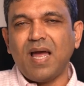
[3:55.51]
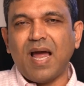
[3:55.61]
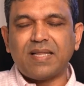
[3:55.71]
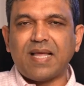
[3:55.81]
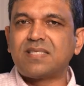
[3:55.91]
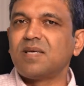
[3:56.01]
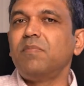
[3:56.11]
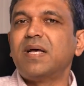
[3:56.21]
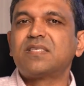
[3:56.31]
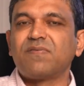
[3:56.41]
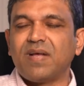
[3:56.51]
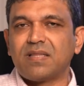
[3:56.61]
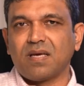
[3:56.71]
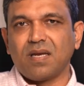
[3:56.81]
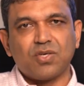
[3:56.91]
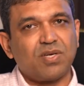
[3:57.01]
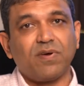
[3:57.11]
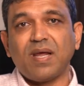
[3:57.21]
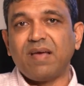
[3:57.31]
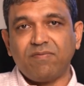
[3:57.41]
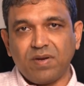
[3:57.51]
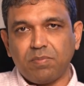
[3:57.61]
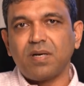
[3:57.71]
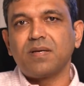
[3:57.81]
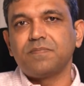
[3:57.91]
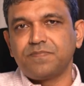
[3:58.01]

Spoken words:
And that's immense wealth creation for everybody.